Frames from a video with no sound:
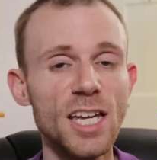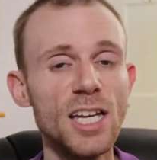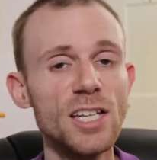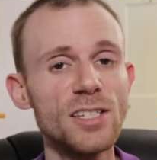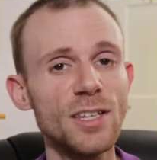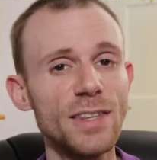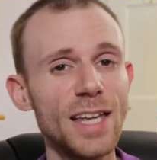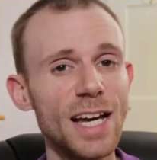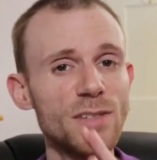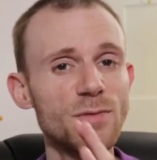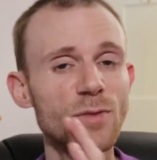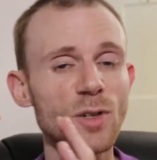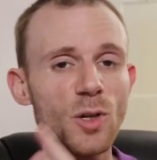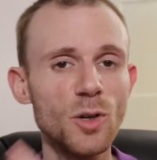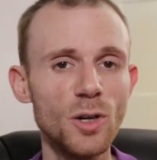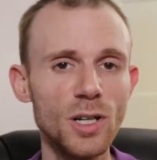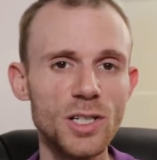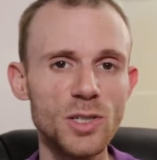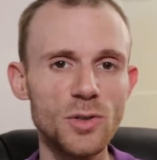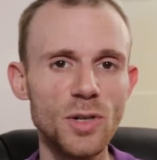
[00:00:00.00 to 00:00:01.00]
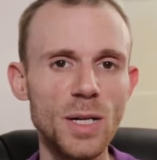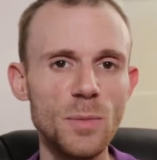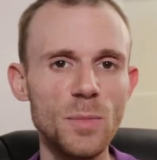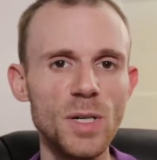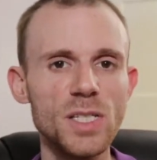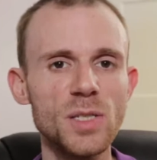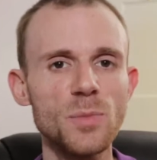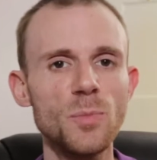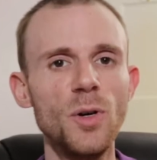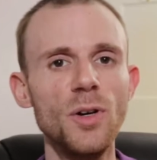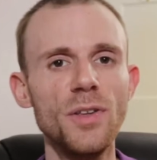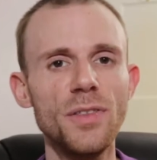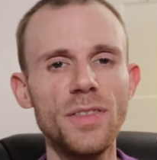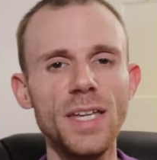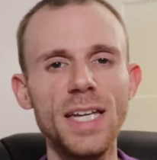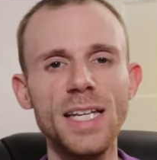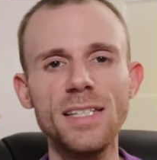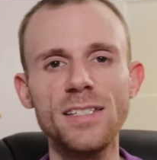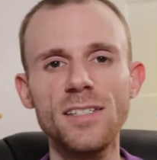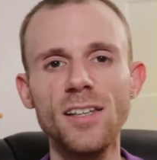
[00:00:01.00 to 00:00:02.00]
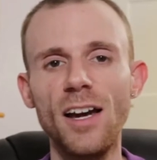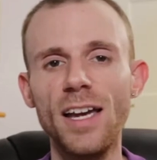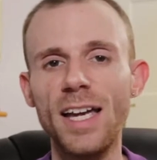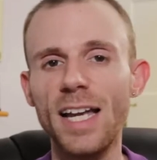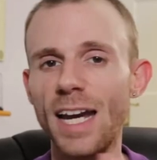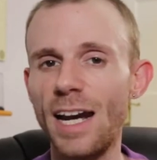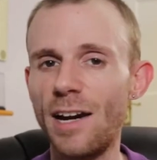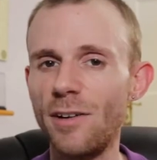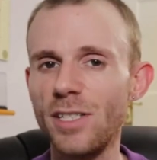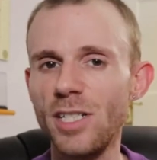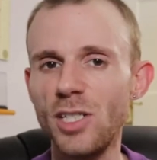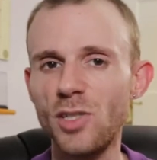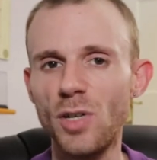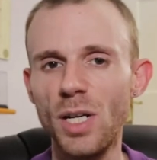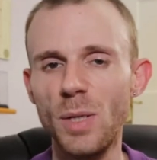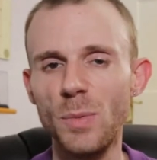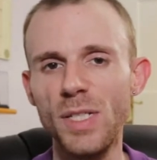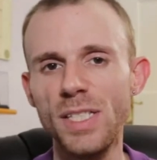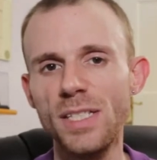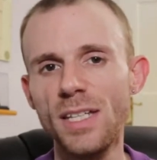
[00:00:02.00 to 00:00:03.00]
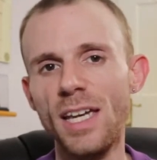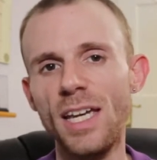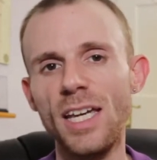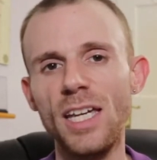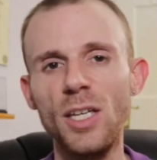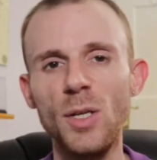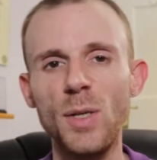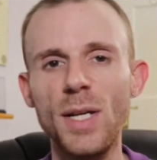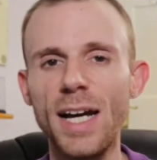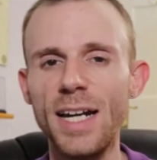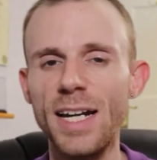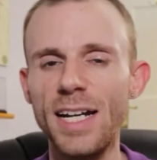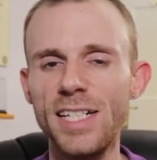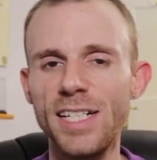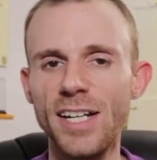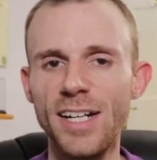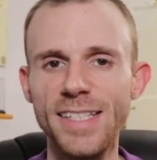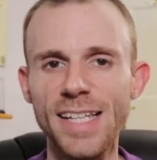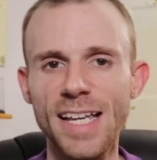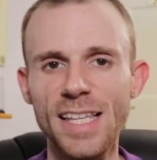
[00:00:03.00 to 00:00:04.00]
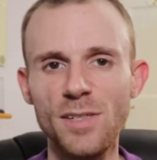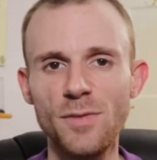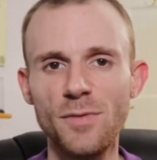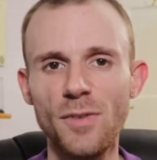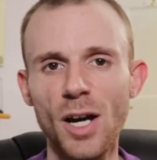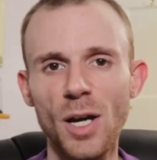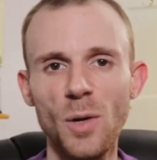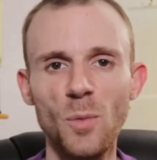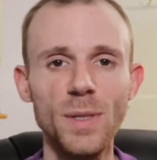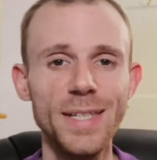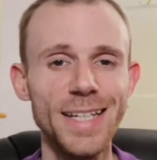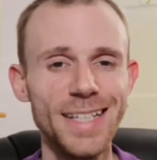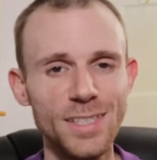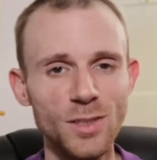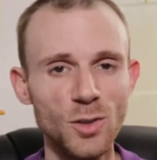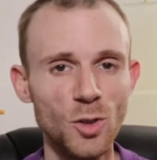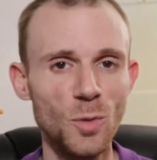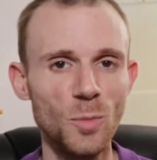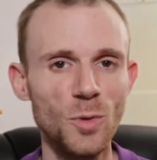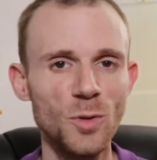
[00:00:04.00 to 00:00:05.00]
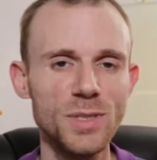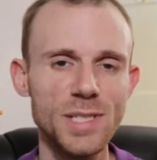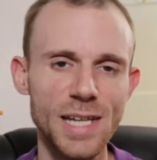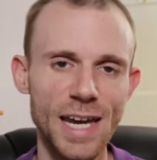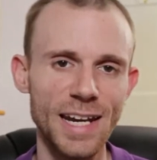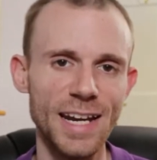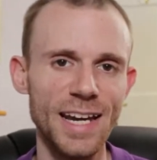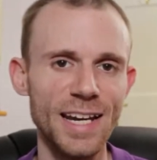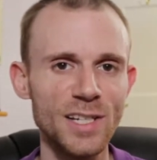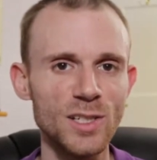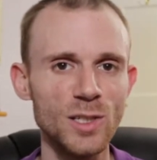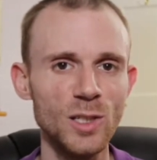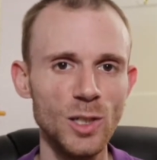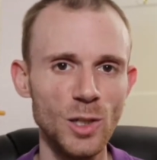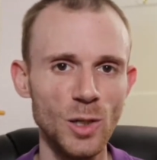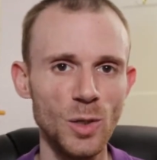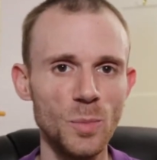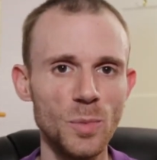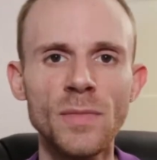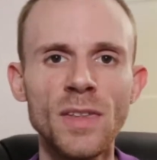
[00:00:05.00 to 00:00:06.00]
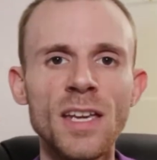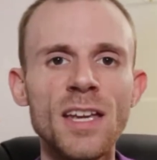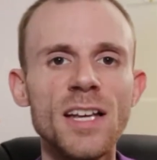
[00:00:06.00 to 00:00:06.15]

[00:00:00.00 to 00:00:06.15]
So that's for color treatments, but things like clarity treatments you can actually identify with a normal 10x loop.